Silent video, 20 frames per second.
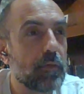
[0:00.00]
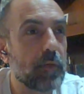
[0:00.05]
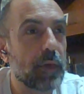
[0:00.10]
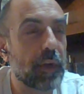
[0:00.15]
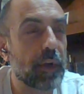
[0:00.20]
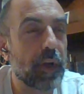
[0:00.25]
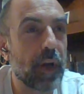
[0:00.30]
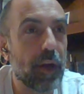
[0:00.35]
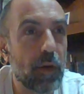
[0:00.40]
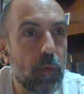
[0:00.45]

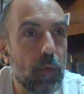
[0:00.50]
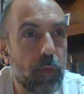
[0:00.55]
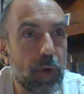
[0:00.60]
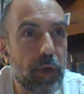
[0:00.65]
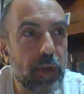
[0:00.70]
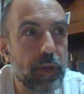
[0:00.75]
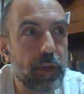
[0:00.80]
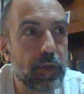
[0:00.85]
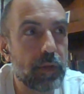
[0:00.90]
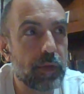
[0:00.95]
And it kind of
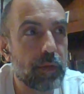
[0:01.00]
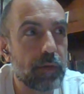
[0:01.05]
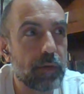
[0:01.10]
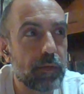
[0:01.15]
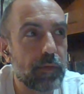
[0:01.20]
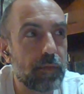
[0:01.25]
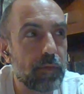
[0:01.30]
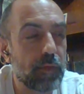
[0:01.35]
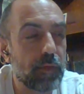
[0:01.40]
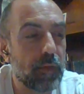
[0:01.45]
worked.
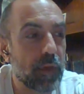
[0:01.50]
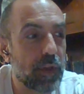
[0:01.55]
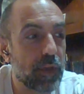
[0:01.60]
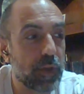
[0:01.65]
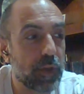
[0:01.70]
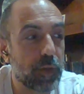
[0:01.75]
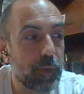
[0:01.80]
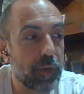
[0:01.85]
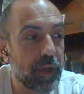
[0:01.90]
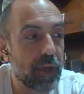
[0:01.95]
And
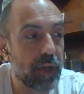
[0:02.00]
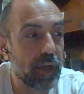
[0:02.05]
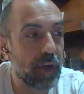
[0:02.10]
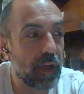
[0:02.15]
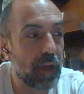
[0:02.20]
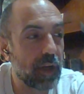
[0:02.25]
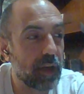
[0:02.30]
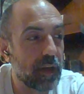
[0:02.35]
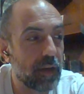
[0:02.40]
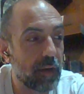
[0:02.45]
this
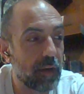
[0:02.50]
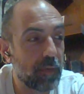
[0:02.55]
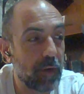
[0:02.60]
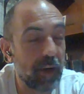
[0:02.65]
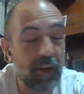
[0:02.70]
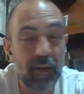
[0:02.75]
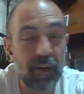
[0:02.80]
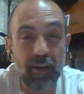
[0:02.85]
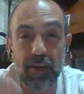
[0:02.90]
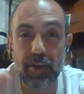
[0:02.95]
weekend, I ended up
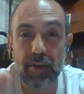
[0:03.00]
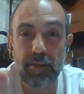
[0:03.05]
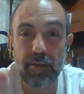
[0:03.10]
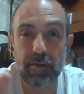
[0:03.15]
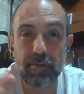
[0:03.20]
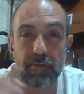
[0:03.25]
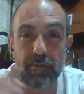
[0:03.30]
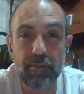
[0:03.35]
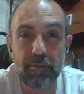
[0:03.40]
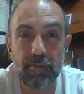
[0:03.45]
kind of like
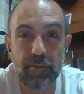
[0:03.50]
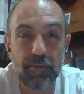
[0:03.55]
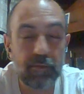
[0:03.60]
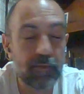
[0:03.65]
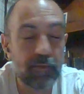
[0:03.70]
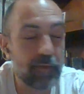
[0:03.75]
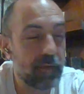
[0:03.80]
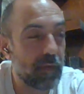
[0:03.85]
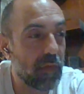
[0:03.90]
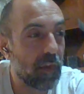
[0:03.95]

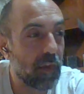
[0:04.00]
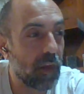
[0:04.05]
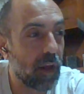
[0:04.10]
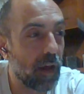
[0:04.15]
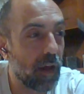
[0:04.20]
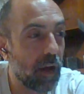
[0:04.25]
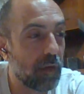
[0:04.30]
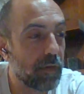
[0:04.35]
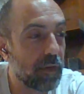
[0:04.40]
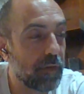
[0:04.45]

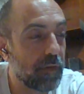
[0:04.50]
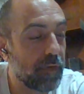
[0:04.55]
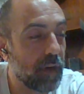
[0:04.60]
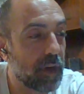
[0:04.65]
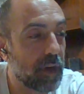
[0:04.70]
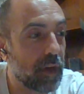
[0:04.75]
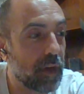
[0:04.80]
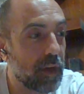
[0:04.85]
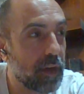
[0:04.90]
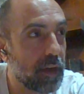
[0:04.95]
having
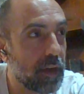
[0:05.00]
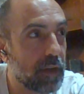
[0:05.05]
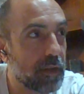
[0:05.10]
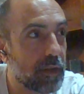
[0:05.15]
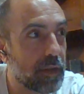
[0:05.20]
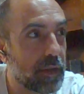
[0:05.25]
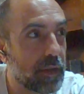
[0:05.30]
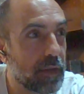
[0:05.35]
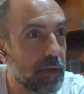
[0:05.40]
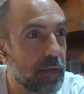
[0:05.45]
fun, I
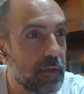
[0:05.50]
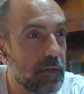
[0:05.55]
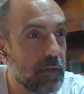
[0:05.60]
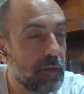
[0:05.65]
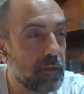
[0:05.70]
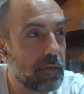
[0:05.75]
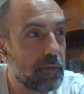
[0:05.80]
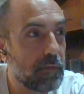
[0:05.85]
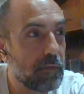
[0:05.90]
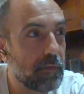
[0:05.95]
guess.
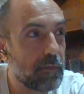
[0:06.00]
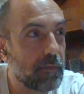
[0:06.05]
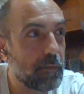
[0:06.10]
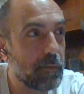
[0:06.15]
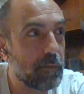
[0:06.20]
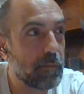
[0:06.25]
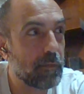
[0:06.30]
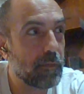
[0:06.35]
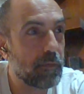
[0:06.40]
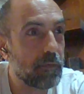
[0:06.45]

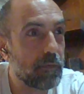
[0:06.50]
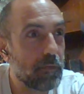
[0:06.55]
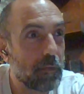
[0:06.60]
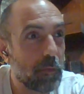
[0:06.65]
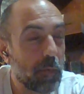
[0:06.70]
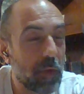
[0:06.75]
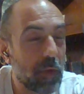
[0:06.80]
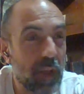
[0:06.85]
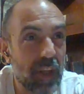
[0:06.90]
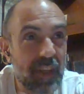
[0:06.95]

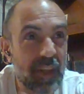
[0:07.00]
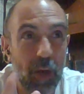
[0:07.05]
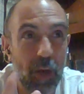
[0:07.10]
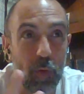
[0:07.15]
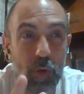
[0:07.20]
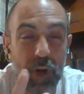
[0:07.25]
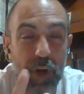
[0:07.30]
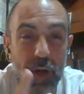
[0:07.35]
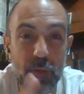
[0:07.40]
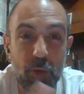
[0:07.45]
That's
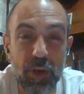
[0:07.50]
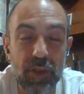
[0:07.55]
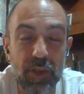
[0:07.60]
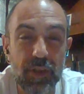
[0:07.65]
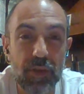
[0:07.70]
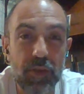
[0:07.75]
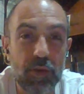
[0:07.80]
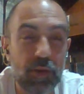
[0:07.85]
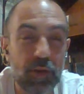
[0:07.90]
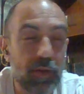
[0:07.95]
not what I wanted
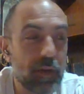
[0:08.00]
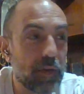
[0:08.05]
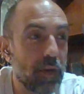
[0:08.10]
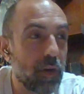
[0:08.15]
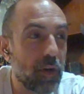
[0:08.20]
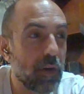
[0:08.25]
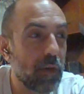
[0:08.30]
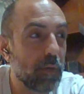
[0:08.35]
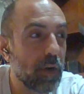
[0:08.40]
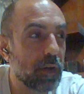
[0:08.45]
to start to
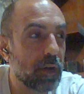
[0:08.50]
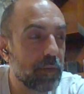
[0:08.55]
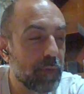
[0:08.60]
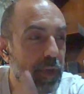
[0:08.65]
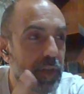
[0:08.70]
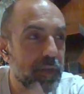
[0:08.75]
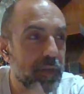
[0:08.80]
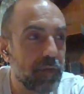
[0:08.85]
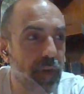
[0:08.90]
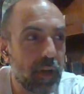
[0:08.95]
talk about,
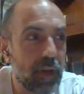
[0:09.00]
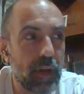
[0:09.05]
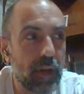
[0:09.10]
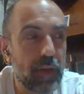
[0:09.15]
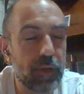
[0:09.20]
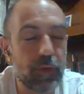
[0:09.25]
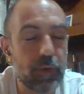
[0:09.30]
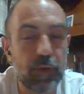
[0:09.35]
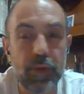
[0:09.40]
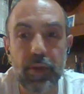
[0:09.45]
but it's fine.
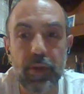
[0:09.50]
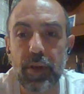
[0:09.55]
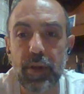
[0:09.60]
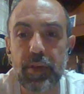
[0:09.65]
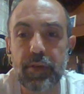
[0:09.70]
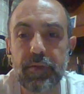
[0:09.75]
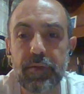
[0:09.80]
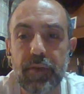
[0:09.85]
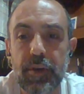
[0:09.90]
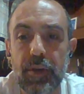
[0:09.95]
I'll do it in the
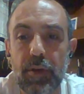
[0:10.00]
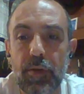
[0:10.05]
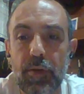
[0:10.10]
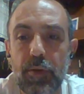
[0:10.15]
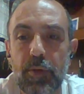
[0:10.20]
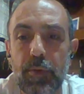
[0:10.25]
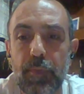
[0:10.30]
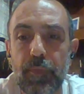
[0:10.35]
next video.